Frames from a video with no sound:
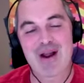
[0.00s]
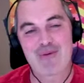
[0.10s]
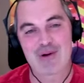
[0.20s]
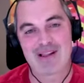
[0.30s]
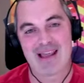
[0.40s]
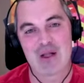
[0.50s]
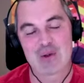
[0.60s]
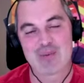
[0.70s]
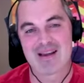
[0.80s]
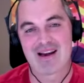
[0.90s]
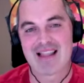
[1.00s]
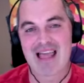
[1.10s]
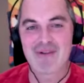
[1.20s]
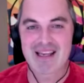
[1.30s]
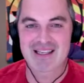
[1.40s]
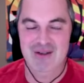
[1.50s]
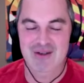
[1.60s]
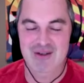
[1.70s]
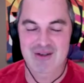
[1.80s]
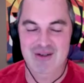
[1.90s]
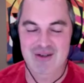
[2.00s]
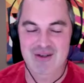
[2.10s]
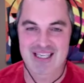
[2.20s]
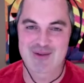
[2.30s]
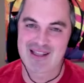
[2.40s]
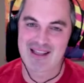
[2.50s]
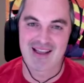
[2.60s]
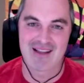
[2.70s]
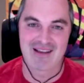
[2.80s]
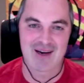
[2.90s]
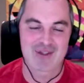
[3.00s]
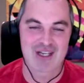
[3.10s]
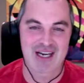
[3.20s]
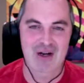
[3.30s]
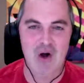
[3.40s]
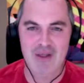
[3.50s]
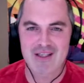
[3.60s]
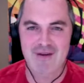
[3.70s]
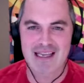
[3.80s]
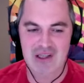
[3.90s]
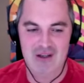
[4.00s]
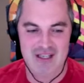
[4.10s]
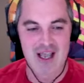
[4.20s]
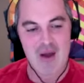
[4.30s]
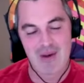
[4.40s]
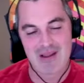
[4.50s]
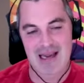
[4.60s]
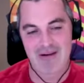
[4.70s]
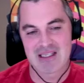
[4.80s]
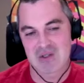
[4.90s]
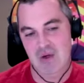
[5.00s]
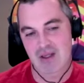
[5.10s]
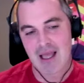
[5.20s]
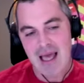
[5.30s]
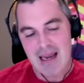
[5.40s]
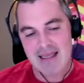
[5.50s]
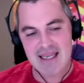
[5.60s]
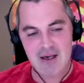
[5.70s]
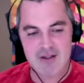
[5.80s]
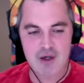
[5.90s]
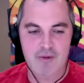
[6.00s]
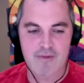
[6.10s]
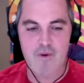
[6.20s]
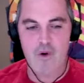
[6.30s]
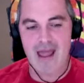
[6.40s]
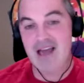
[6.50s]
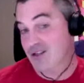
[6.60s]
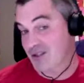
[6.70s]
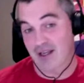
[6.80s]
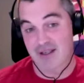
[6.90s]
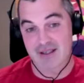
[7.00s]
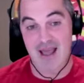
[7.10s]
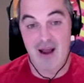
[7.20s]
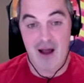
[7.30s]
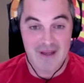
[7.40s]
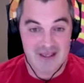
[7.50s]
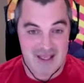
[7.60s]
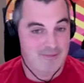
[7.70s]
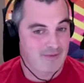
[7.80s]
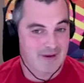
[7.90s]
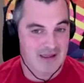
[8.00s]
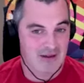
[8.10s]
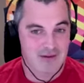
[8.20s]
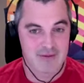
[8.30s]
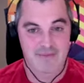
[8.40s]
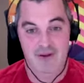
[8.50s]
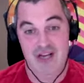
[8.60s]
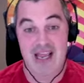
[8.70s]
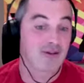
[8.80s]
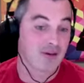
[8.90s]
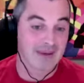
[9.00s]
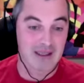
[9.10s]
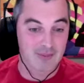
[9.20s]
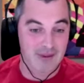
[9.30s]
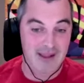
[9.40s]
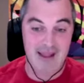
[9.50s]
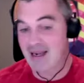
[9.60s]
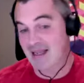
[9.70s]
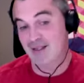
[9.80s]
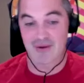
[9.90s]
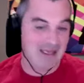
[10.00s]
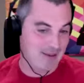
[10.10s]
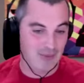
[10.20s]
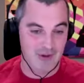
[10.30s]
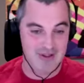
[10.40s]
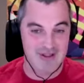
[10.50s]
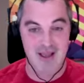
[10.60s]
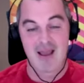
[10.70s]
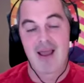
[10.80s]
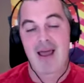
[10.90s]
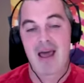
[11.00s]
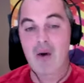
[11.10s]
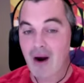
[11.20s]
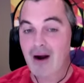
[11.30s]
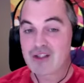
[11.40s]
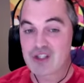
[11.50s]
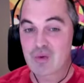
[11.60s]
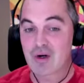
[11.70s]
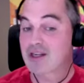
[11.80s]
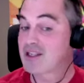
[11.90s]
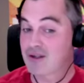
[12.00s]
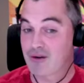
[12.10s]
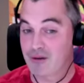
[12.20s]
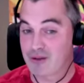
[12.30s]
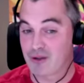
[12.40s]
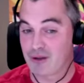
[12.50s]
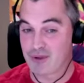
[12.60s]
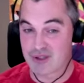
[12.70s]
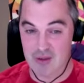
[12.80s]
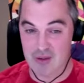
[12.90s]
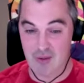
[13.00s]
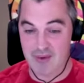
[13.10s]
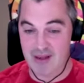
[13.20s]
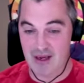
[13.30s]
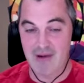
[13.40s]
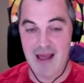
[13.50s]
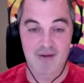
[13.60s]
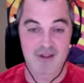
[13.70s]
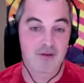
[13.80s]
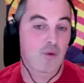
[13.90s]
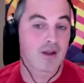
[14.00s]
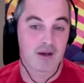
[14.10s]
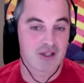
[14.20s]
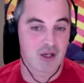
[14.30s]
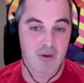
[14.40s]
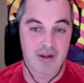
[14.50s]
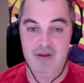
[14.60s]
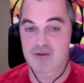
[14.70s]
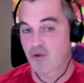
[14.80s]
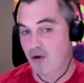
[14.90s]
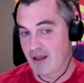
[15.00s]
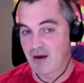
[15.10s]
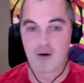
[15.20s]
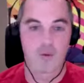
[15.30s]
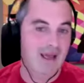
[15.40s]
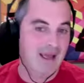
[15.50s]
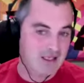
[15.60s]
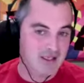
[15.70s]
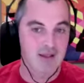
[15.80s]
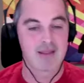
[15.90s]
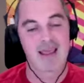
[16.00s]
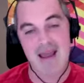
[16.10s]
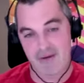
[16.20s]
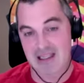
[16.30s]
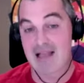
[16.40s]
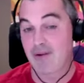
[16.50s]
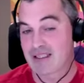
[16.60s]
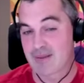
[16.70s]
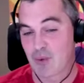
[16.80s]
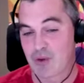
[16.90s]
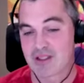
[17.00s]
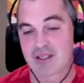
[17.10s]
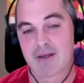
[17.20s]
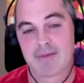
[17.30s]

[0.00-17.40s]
of Real Health with me, Karl Henry, and associated with Laya Healthcare. We're chatting all things fat loss with Larry Doyle. Let's take it on to number 4, exercise. An obvious thing for fat loss and for general well-being, it is really important. How hard you work is crucial, presumably, irrelevant of what you're doing, whether it's running or weight, the effort level is important.